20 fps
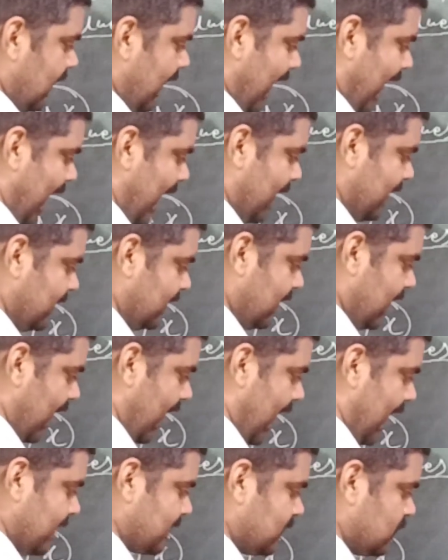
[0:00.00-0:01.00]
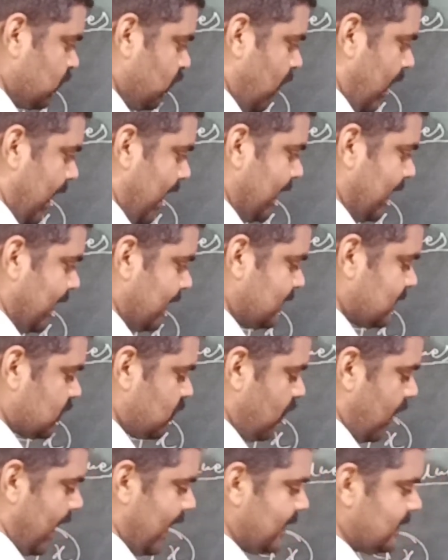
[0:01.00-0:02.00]
and x y
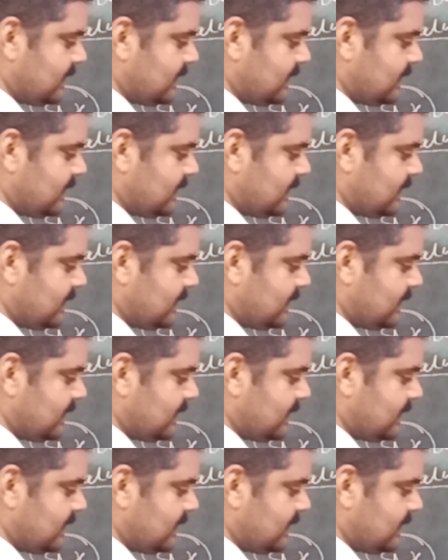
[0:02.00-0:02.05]
square